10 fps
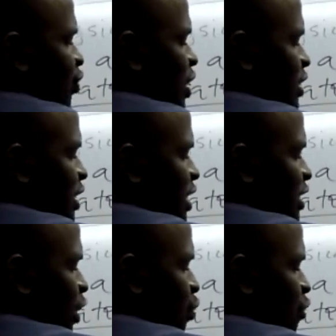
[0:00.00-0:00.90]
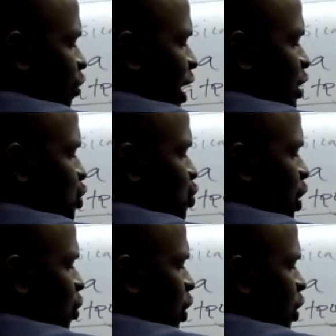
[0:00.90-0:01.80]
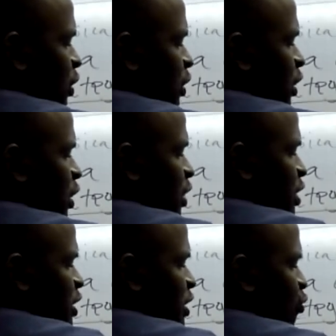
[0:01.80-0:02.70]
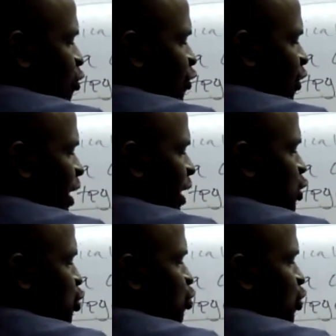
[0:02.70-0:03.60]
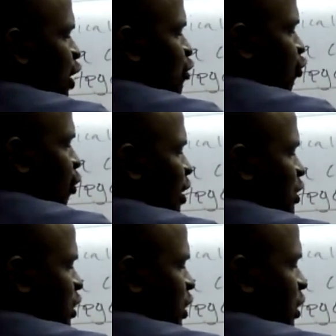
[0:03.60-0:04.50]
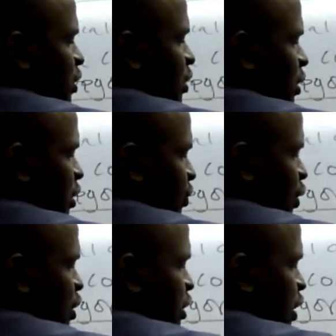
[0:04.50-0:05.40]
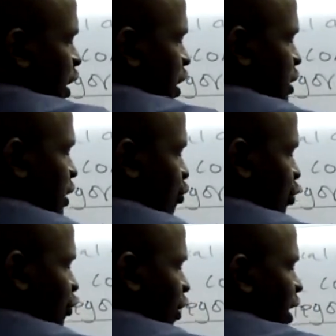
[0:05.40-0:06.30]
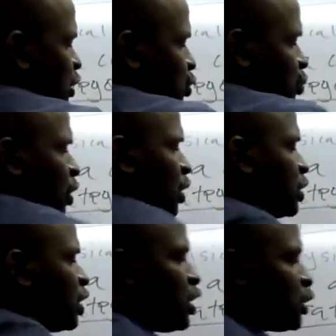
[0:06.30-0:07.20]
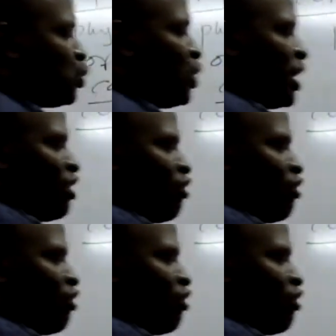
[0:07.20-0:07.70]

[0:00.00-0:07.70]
this is the equivalent to the word. This is equivalent to information. This is equivalent to what? To the